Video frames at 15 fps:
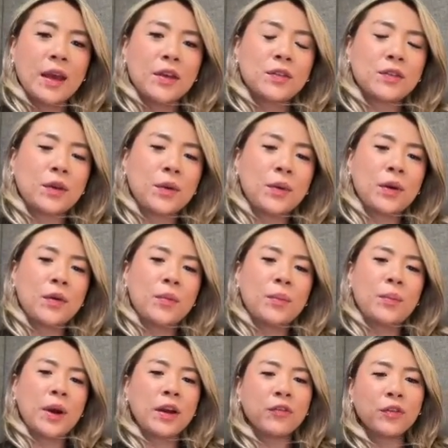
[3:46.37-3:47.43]
So
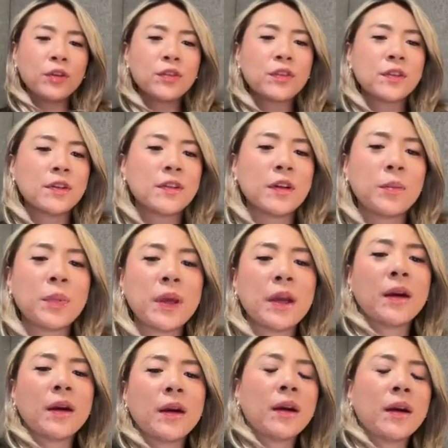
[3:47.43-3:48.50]
my first tip
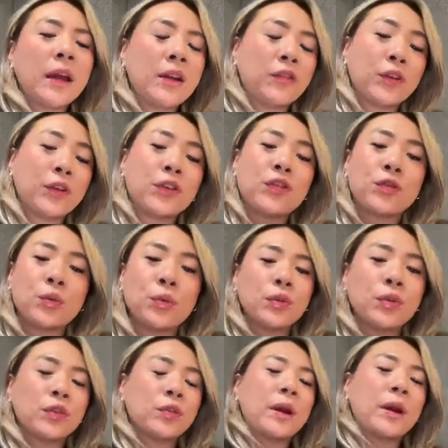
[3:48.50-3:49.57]
here and first
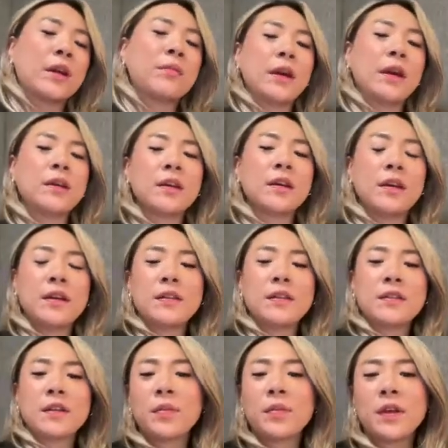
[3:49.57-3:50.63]
tool to recommend is
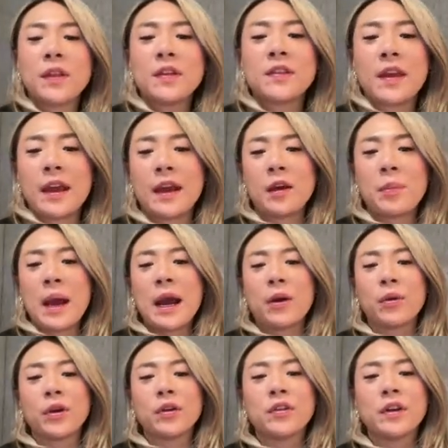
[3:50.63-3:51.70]
something that's AI
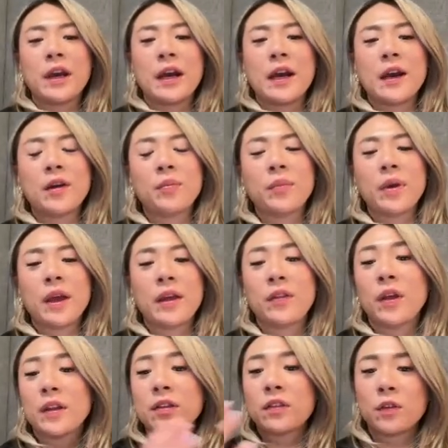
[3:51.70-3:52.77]
powered and
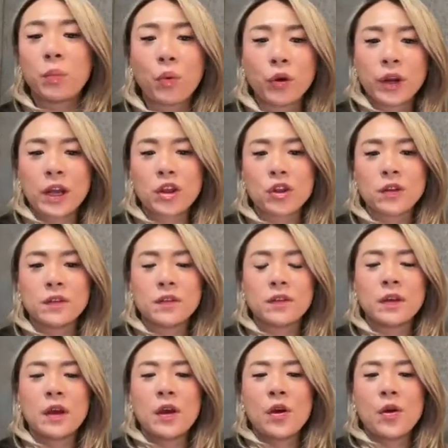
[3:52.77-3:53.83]
that's support agents.
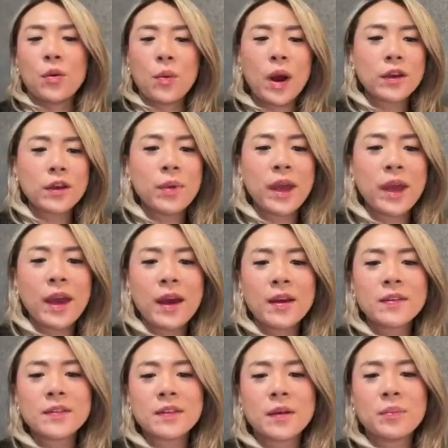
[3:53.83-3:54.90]
Why, you may
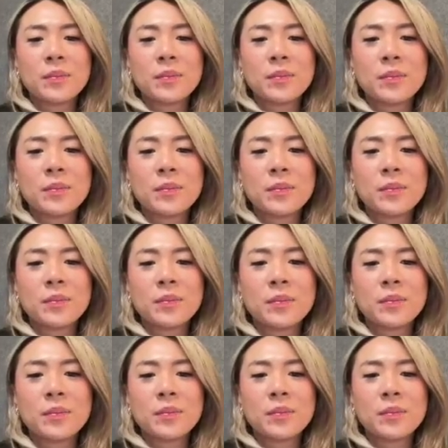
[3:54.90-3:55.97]
ask? Because majority
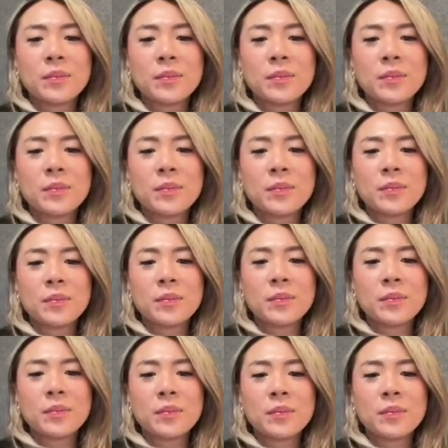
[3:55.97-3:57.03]
of customer inquiries are
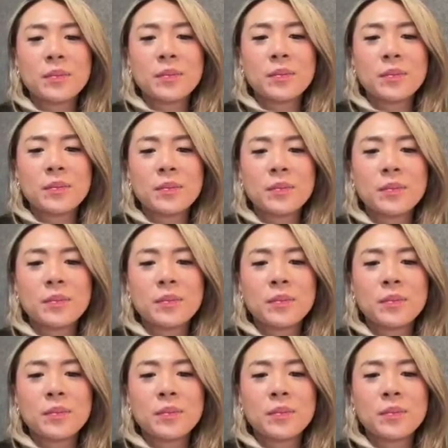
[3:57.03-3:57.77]
repetitive.